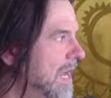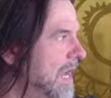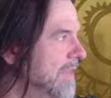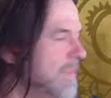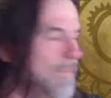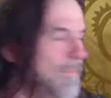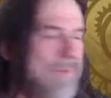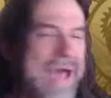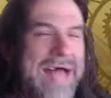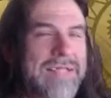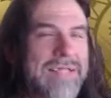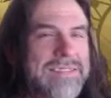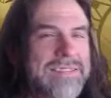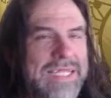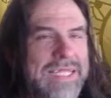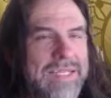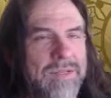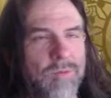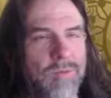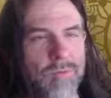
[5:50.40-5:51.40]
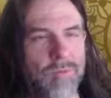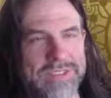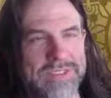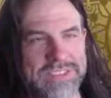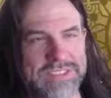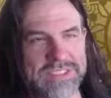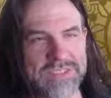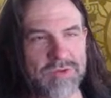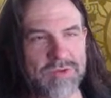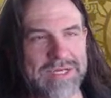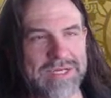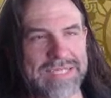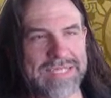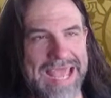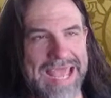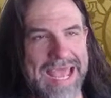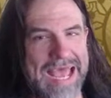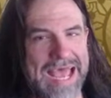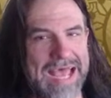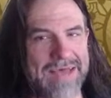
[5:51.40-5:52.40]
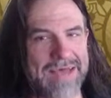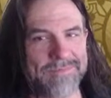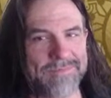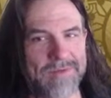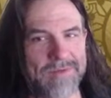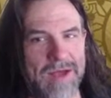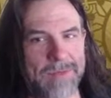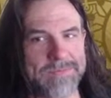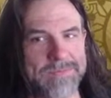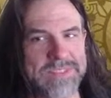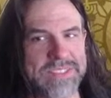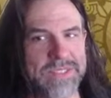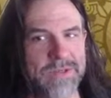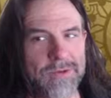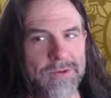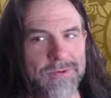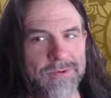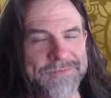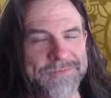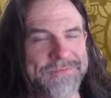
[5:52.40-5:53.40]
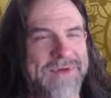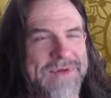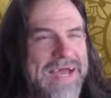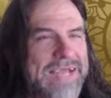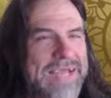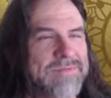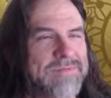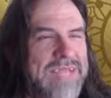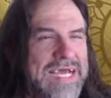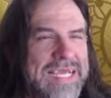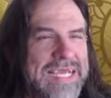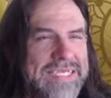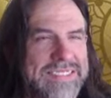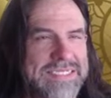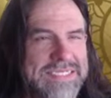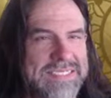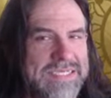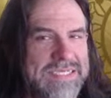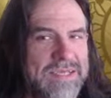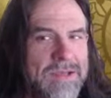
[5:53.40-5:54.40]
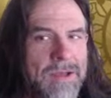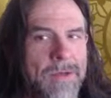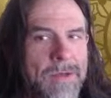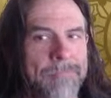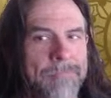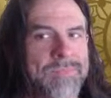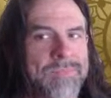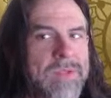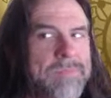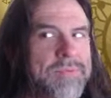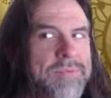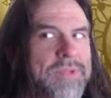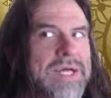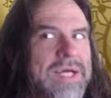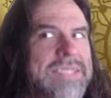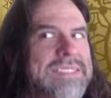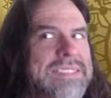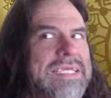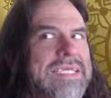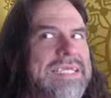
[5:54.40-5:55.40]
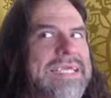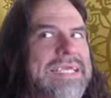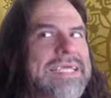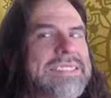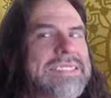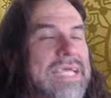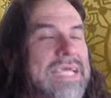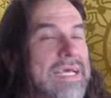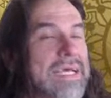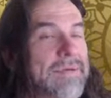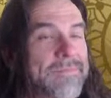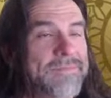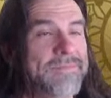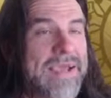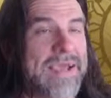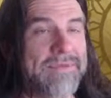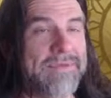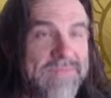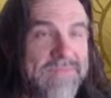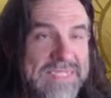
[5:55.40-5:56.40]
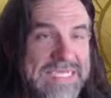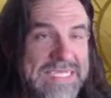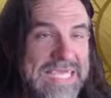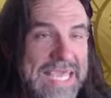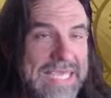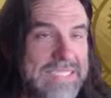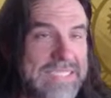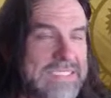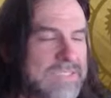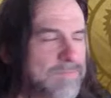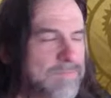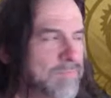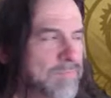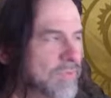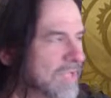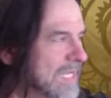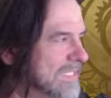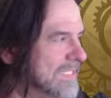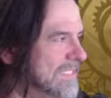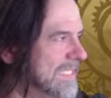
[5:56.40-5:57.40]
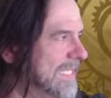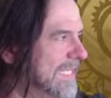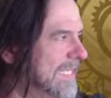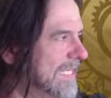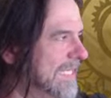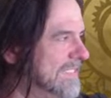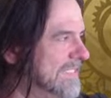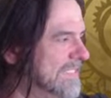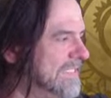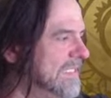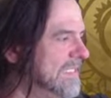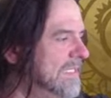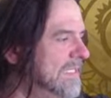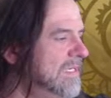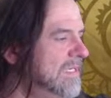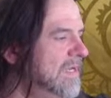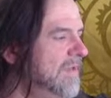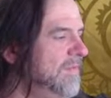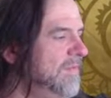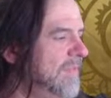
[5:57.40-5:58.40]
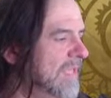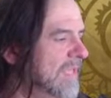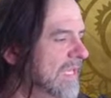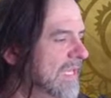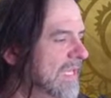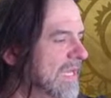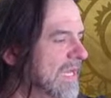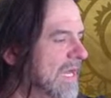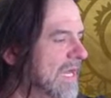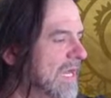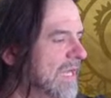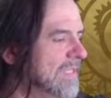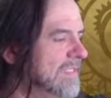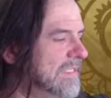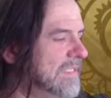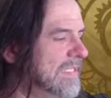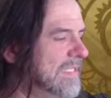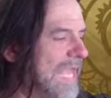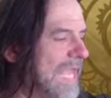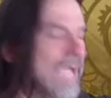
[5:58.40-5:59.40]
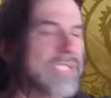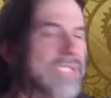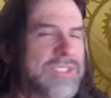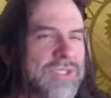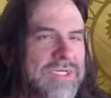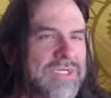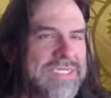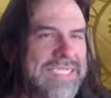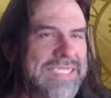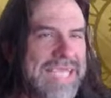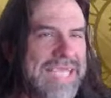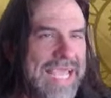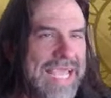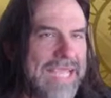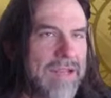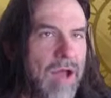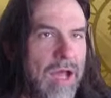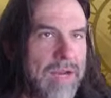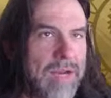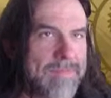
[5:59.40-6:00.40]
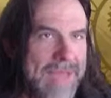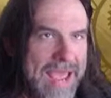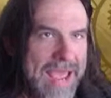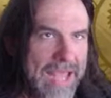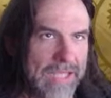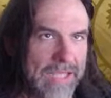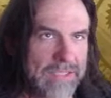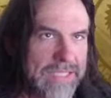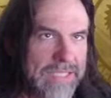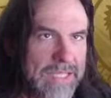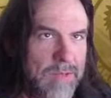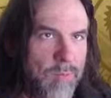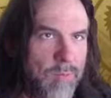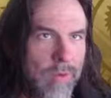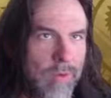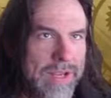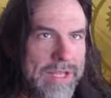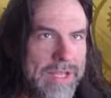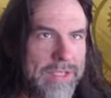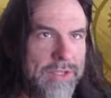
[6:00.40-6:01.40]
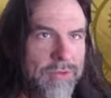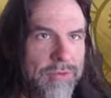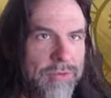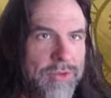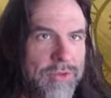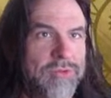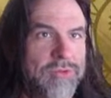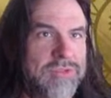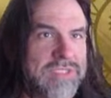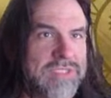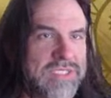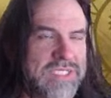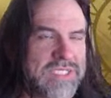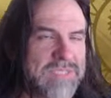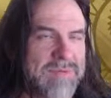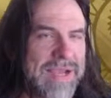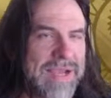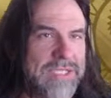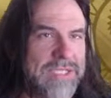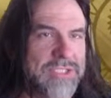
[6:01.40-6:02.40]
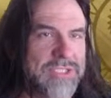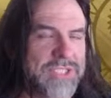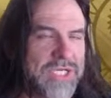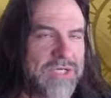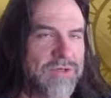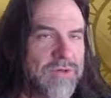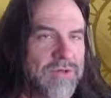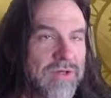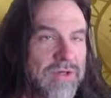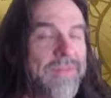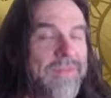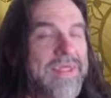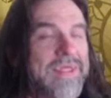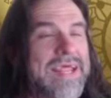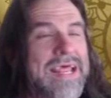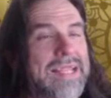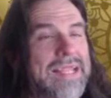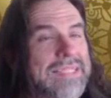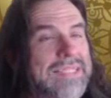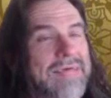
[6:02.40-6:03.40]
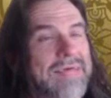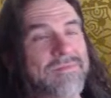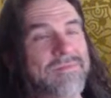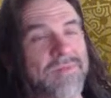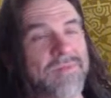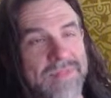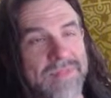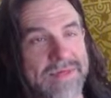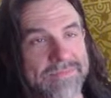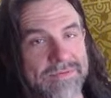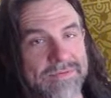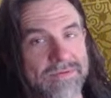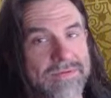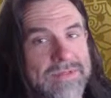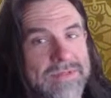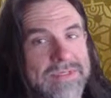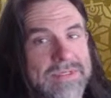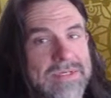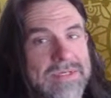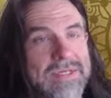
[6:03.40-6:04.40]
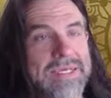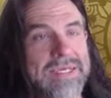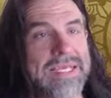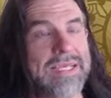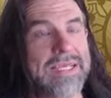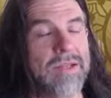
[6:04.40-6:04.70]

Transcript: paladin, which is going to have up to 5 dice, plus it gets 5 d8s, plus it gets the extra d8 automatically when you use smite in general, and then at 11th level it